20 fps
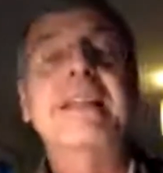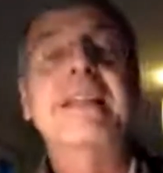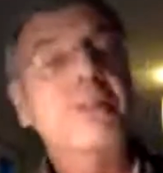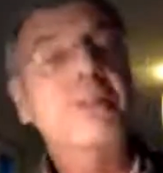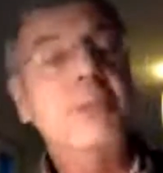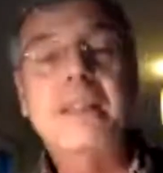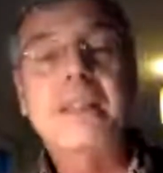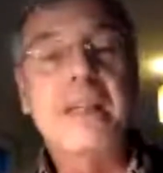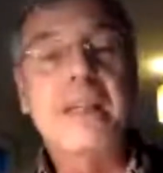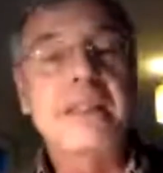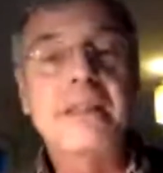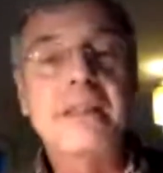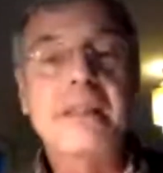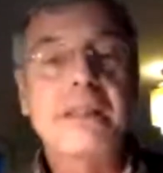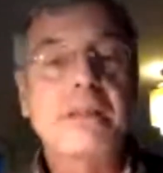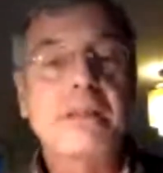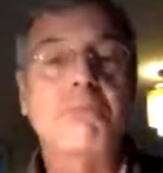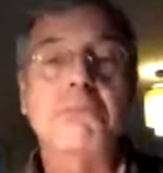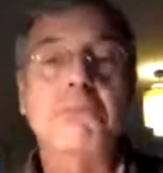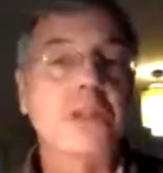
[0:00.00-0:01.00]
And
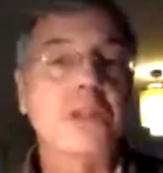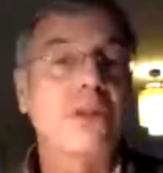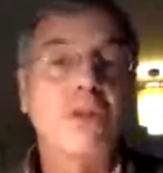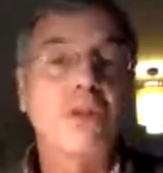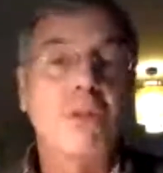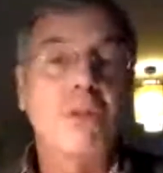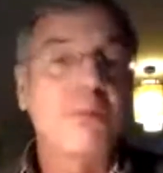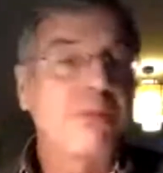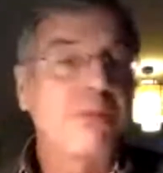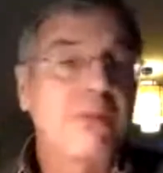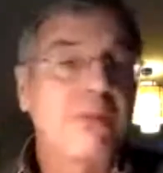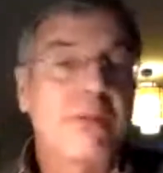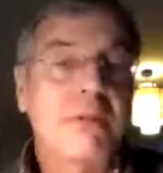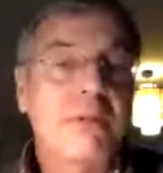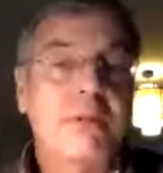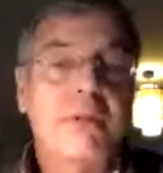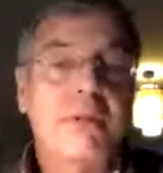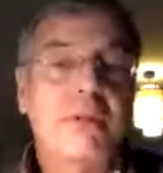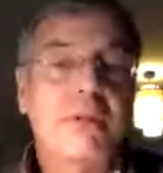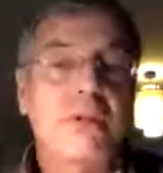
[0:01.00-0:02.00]
in Europe,
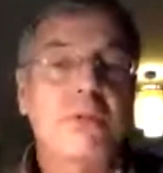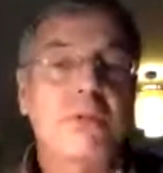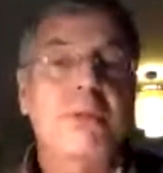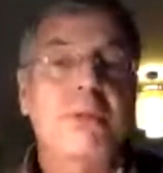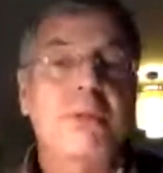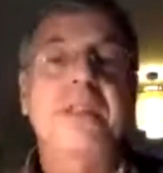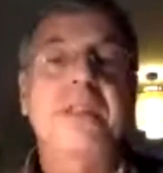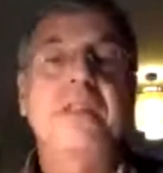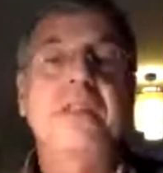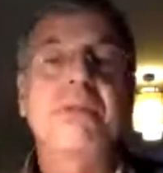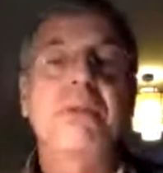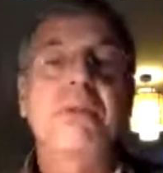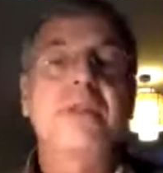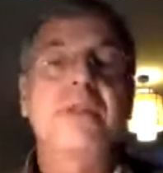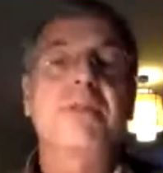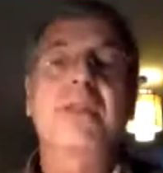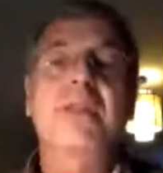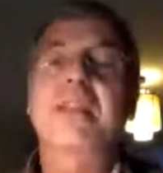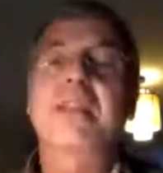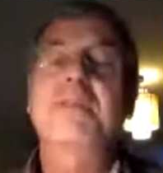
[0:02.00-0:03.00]
it has been
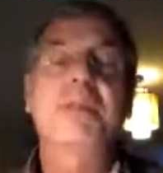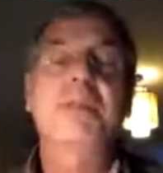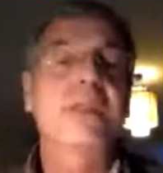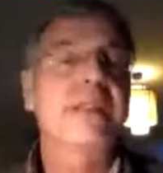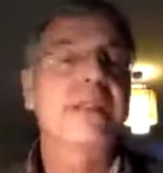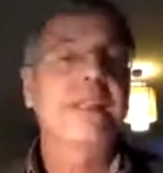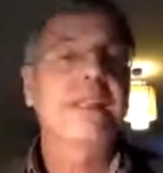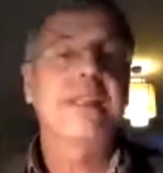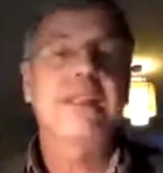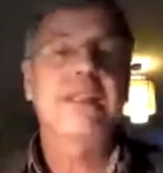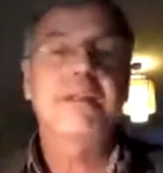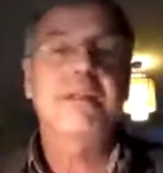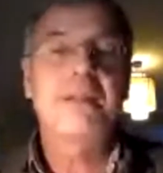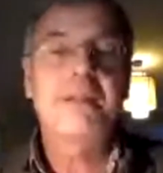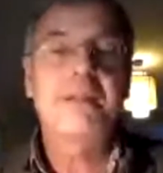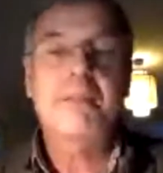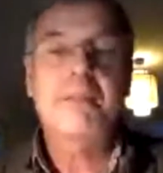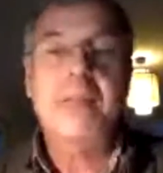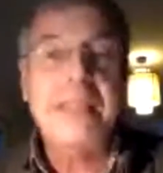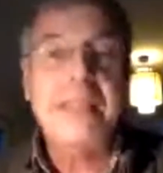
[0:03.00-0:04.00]
done by us
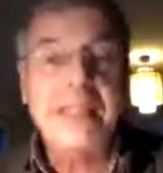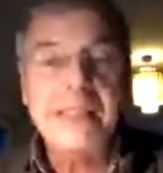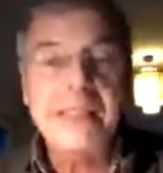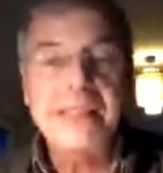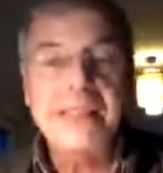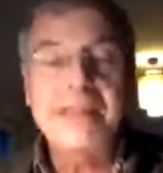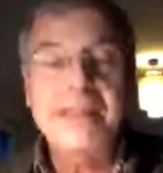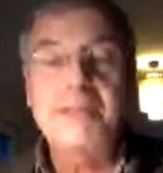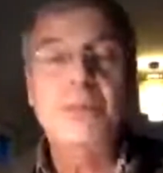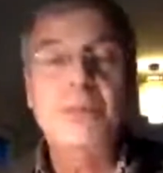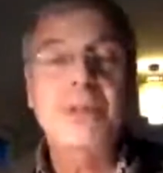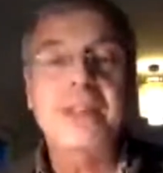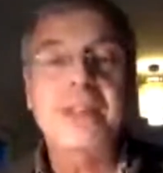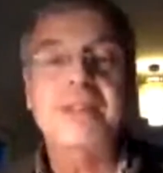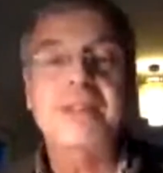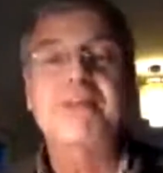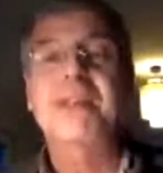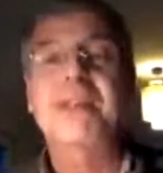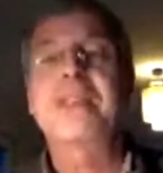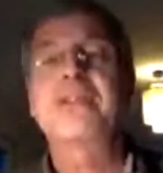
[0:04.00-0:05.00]
in Burkina
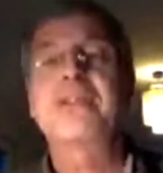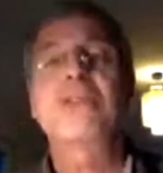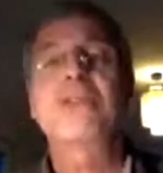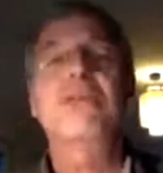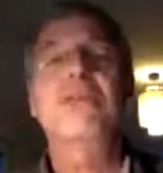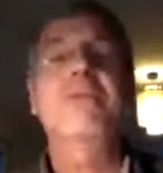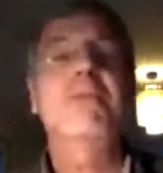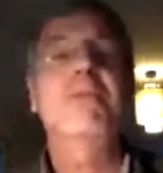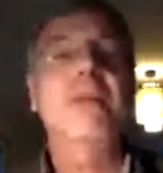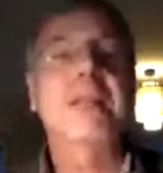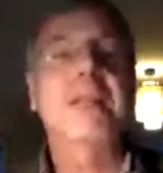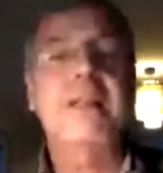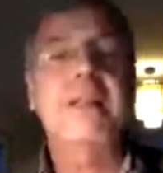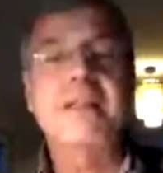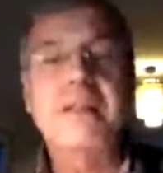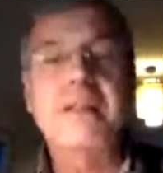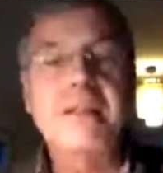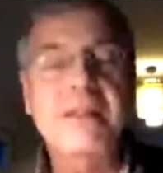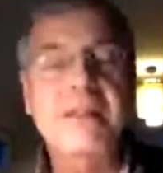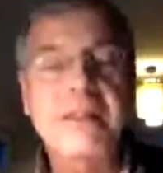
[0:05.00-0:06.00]
Faso, by others in
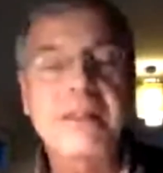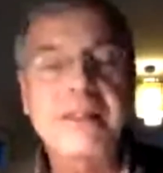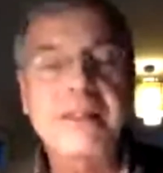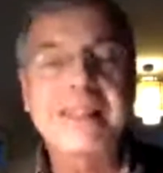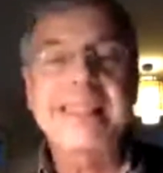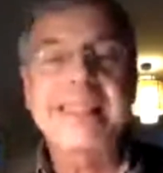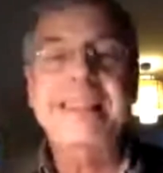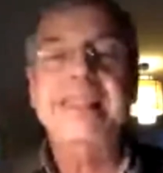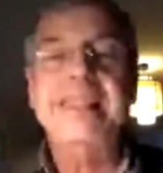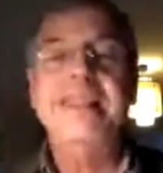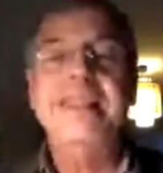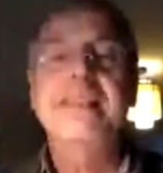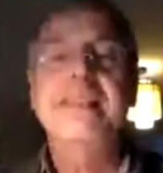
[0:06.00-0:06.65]
Delhi,